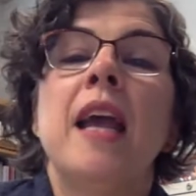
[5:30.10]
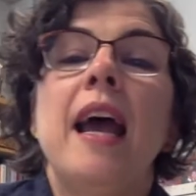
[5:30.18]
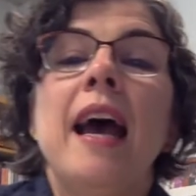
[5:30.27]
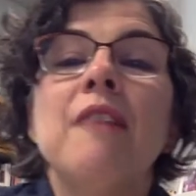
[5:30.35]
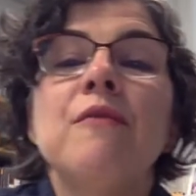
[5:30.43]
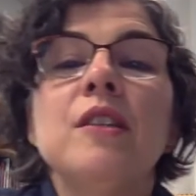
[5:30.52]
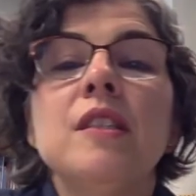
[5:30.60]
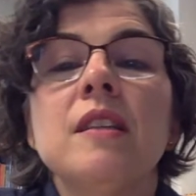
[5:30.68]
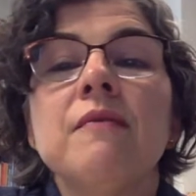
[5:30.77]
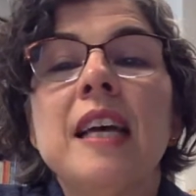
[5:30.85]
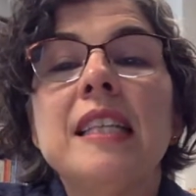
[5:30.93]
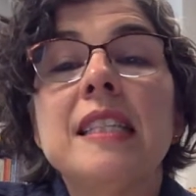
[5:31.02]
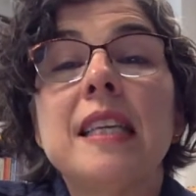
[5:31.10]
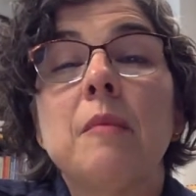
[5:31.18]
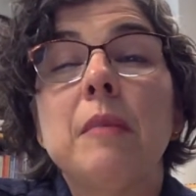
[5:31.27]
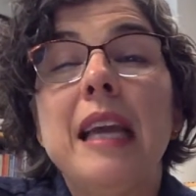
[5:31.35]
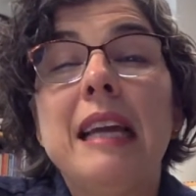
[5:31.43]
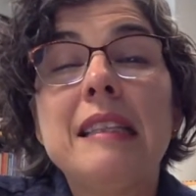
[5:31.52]
Adverse events can
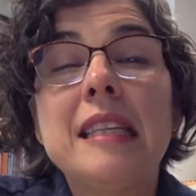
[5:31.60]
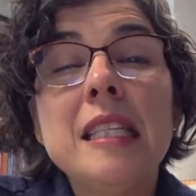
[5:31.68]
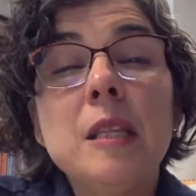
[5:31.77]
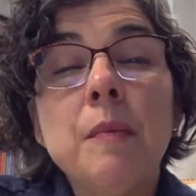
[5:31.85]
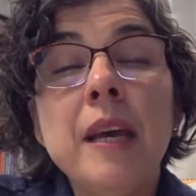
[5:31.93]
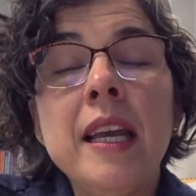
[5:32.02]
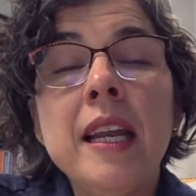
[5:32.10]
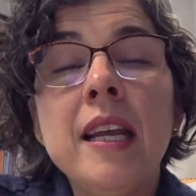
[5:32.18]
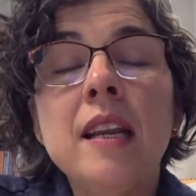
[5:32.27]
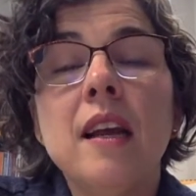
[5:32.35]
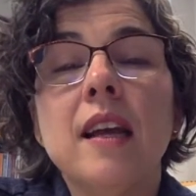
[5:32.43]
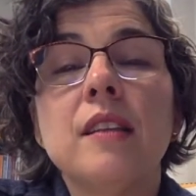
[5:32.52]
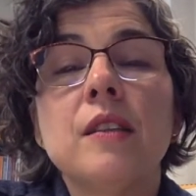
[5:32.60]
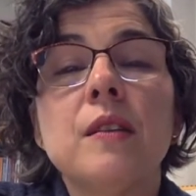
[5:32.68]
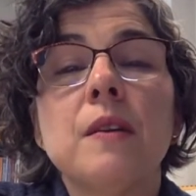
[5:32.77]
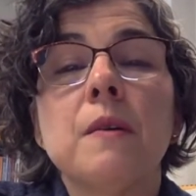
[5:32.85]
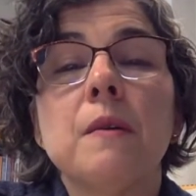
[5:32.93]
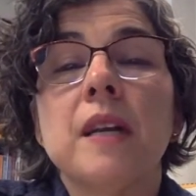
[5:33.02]
be anticipated, and
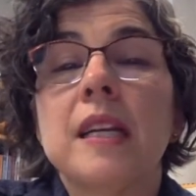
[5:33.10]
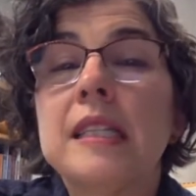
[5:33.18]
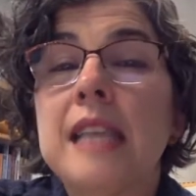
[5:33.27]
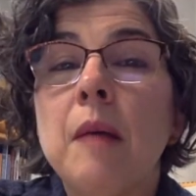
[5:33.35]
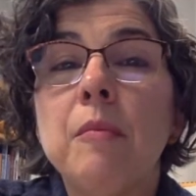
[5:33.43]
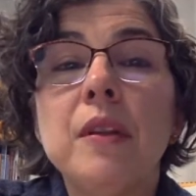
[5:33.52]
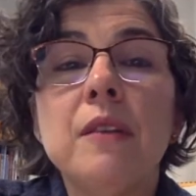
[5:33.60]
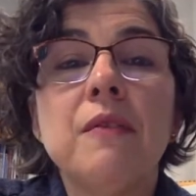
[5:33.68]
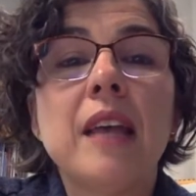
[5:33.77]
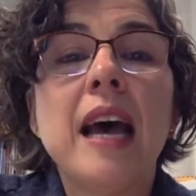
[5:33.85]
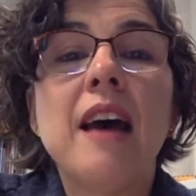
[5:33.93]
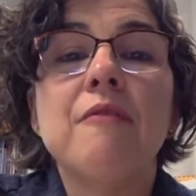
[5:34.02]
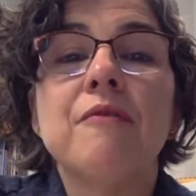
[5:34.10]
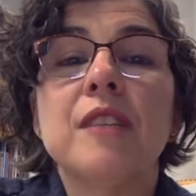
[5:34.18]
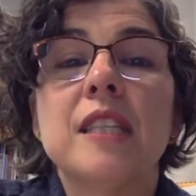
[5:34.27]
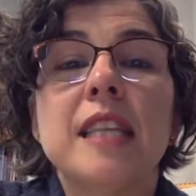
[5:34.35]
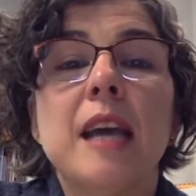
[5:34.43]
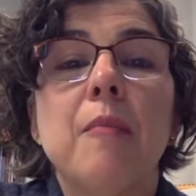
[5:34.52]
so an example of that, for
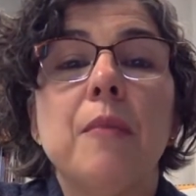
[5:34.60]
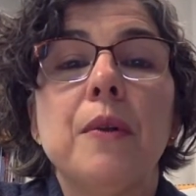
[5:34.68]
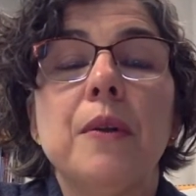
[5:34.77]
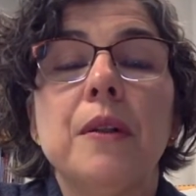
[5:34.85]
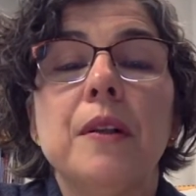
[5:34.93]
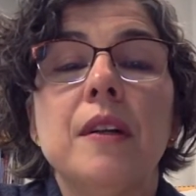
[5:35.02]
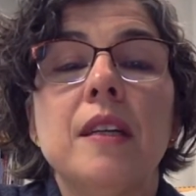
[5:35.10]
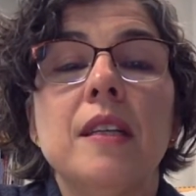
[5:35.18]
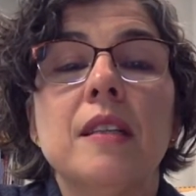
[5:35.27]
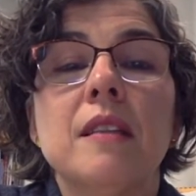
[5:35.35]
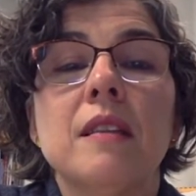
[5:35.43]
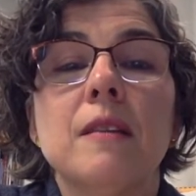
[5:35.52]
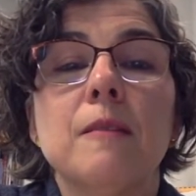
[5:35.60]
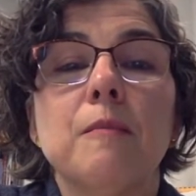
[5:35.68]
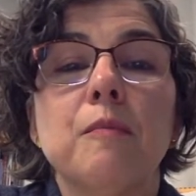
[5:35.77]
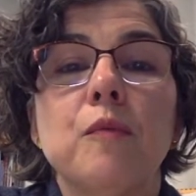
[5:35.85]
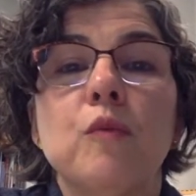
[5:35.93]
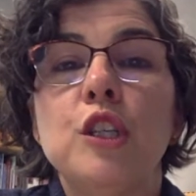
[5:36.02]
example, is a
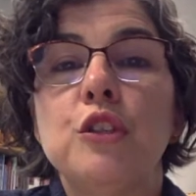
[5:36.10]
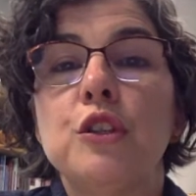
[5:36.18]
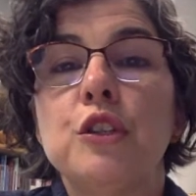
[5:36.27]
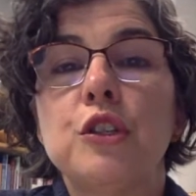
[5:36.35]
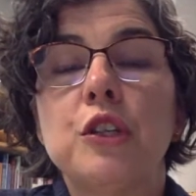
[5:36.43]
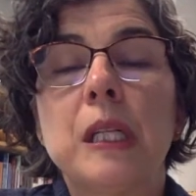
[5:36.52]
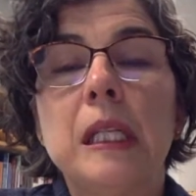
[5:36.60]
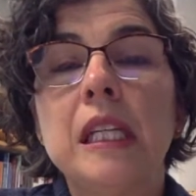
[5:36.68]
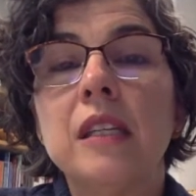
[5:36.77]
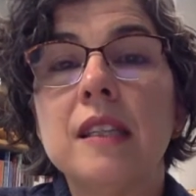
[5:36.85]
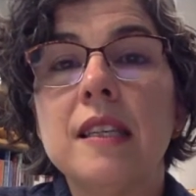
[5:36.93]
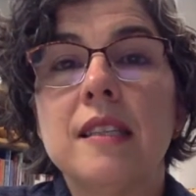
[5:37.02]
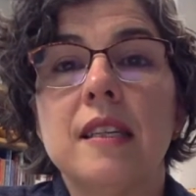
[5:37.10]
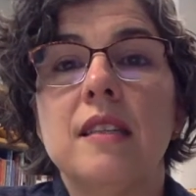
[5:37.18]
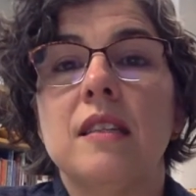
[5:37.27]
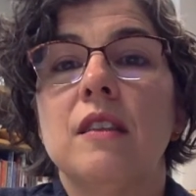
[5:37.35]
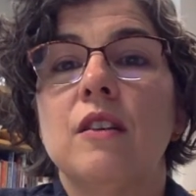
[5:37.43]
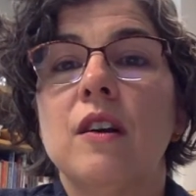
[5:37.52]
researcher clearly
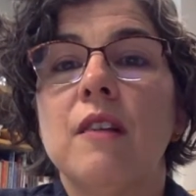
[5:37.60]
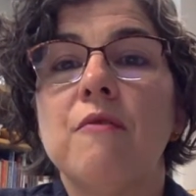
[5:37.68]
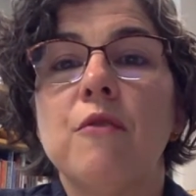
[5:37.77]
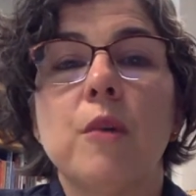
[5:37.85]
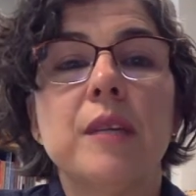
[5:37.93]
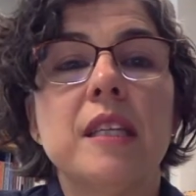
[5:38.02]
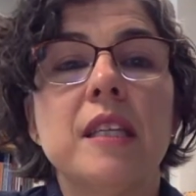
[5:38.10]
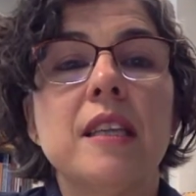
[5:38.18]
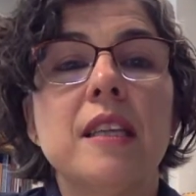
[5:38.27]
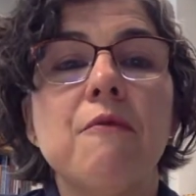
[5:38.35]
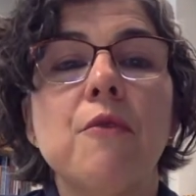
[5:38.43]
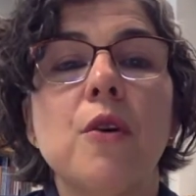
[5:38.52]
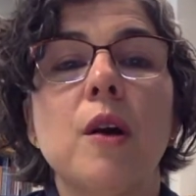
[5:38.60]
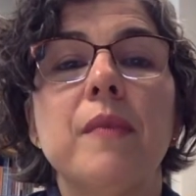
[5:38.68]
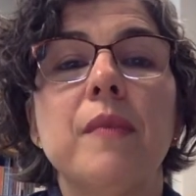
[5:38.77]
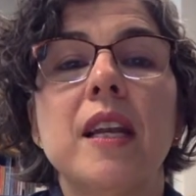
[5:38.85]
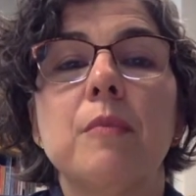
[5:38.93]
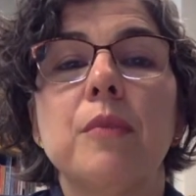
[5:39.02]
states in their informed consent form
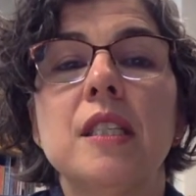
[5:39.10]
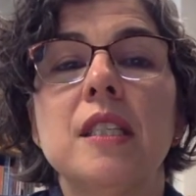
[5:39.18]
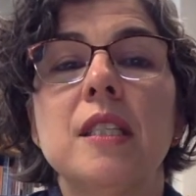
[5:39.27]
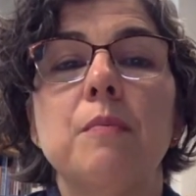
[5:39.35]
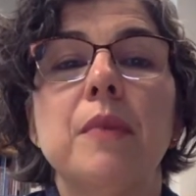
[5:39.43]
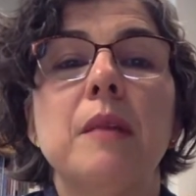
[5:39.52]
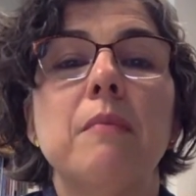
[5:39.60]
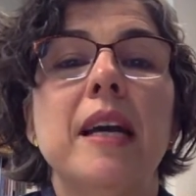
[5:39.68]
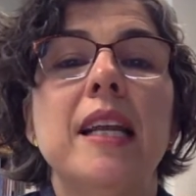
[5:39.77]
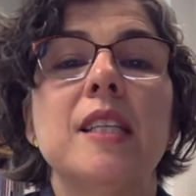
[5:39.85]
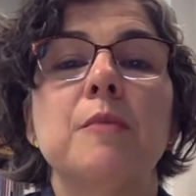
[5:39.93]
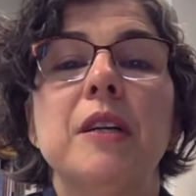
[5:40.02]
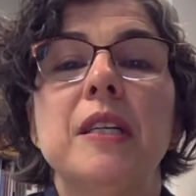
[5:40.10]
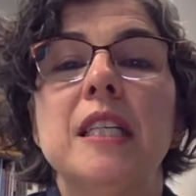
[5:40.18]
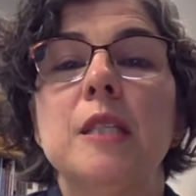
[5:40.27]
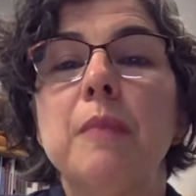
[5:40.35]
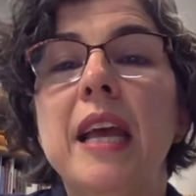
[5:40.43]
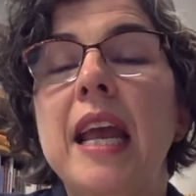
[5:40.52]
that a participant might
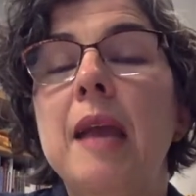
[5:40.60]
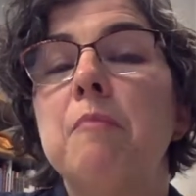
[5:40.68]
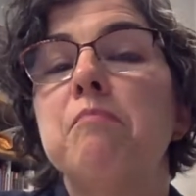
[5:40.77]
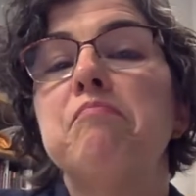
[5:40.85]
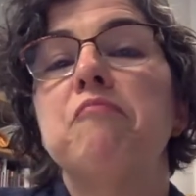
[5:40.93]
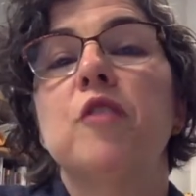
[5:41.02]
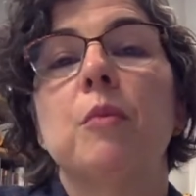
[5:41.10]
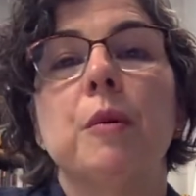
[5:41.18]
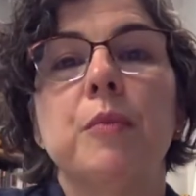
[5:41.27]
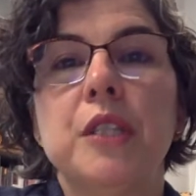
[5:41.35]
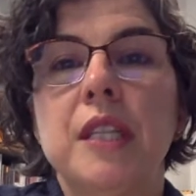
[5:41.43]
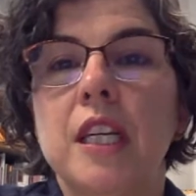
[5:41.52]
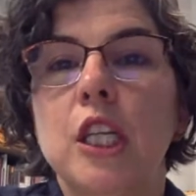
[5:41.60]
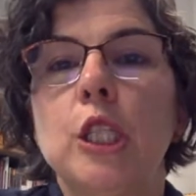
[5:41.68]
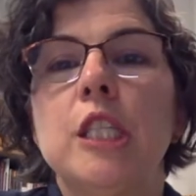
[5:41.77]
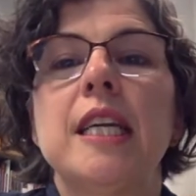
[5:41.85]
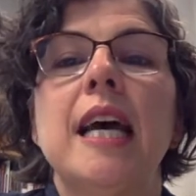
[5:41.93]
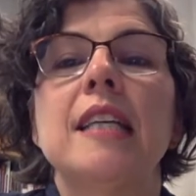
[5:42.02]
experience pain from a particular
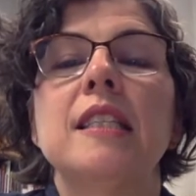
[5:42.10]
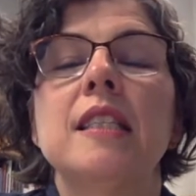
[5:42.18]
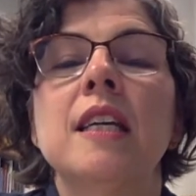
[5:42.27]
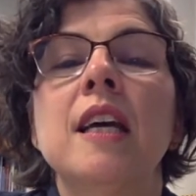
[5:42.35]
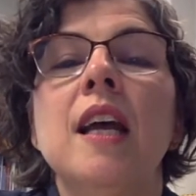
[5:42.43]
test,